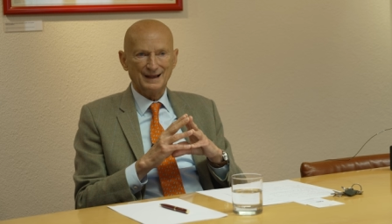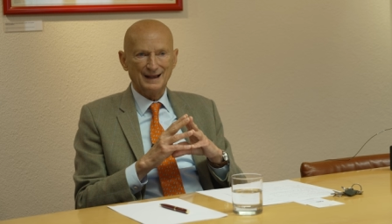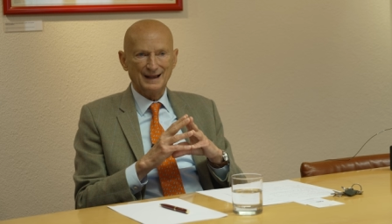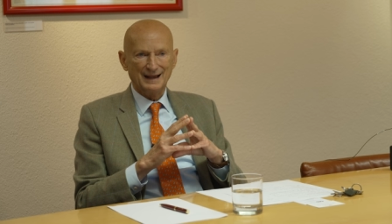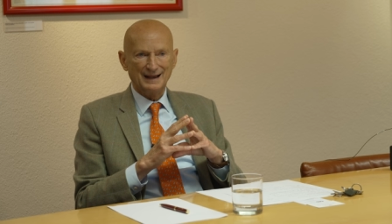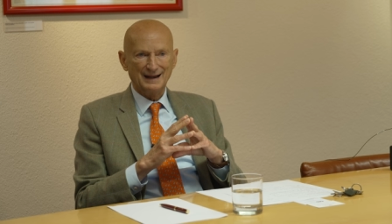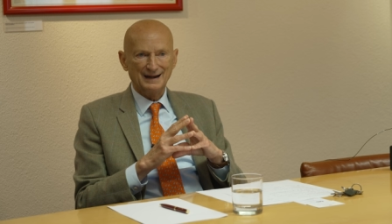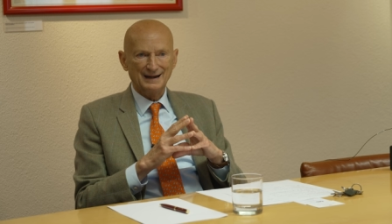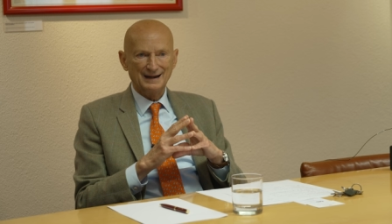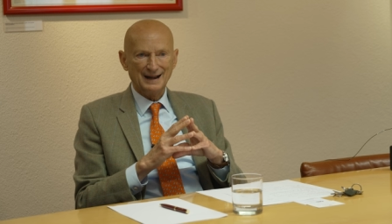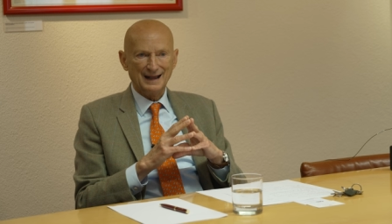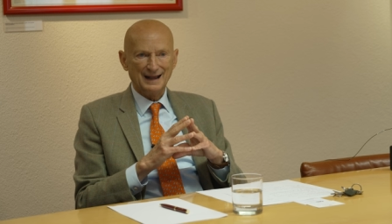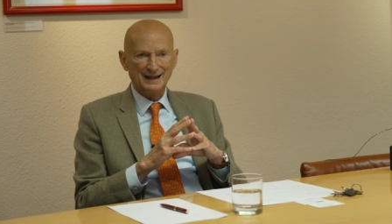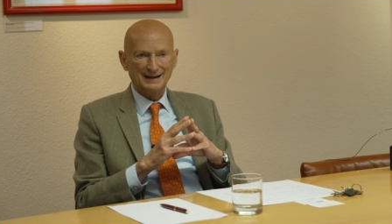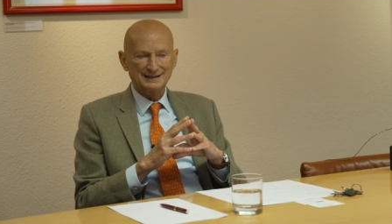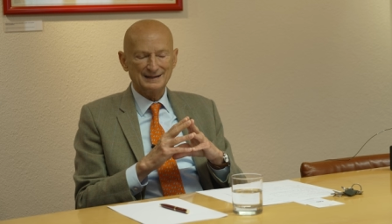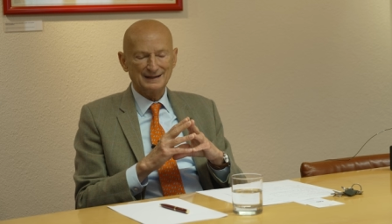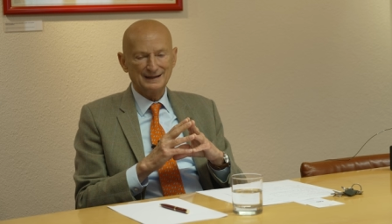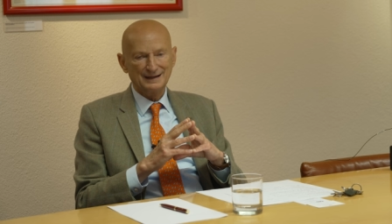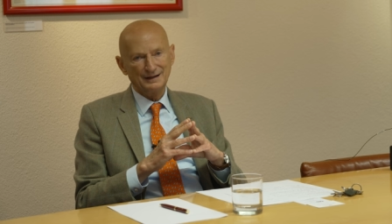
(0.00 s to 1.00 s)
And I
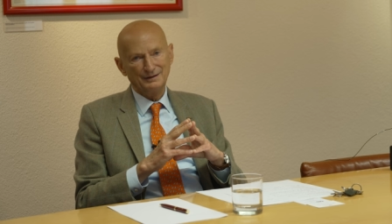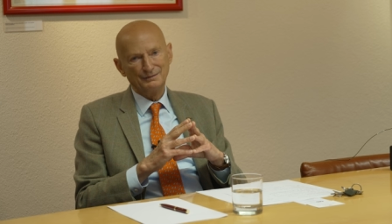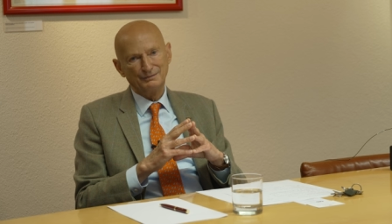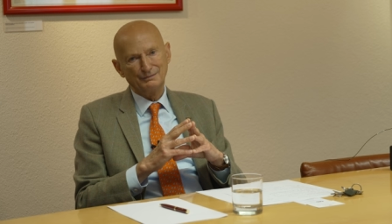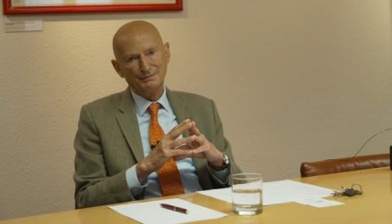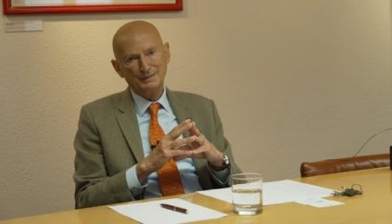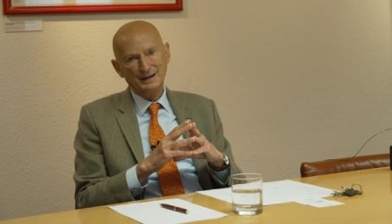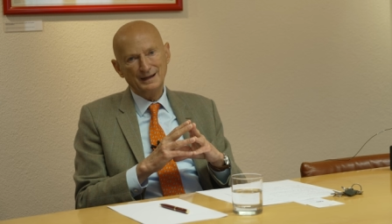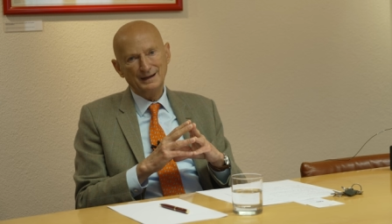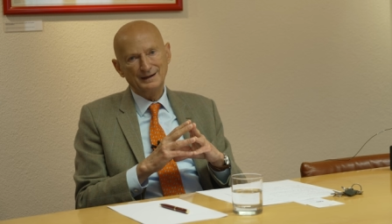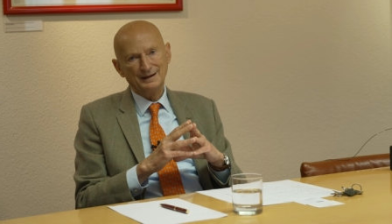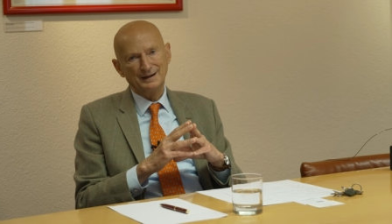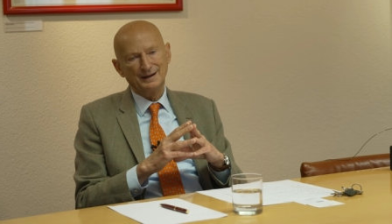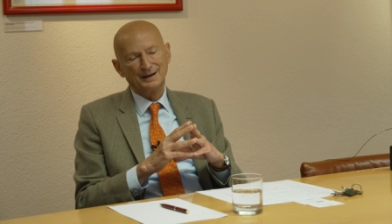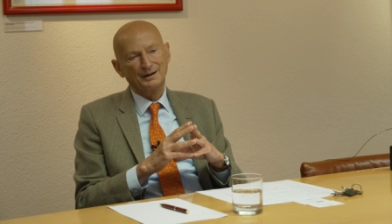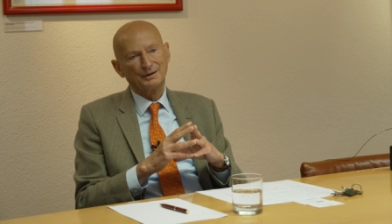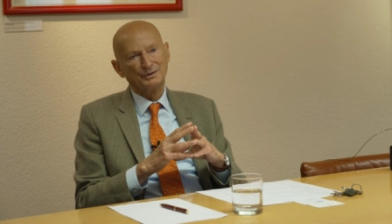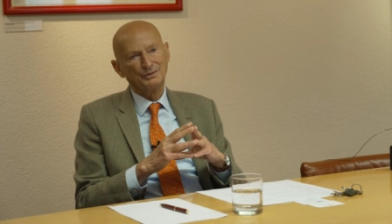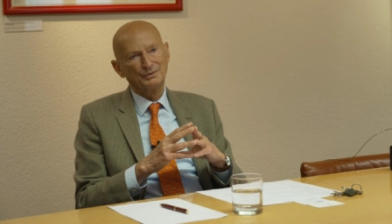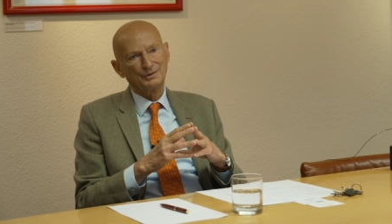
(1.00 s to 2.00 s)
think if
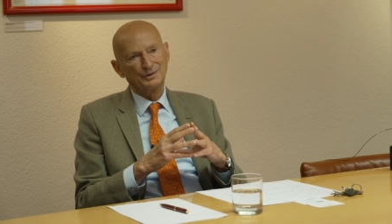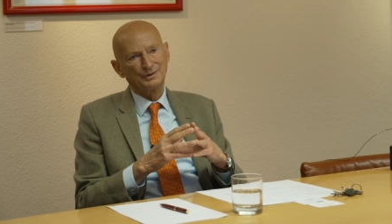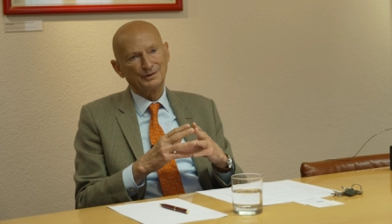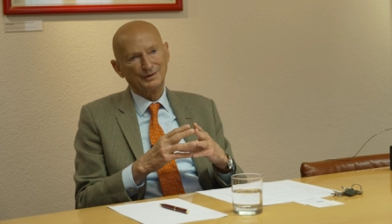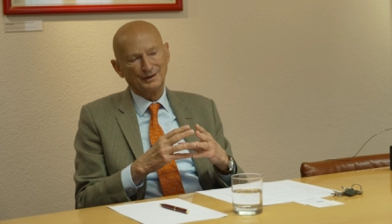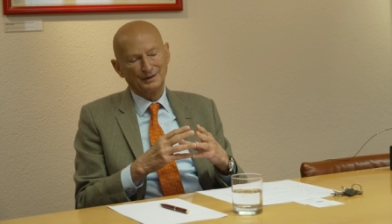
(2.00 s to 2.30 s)
media, who,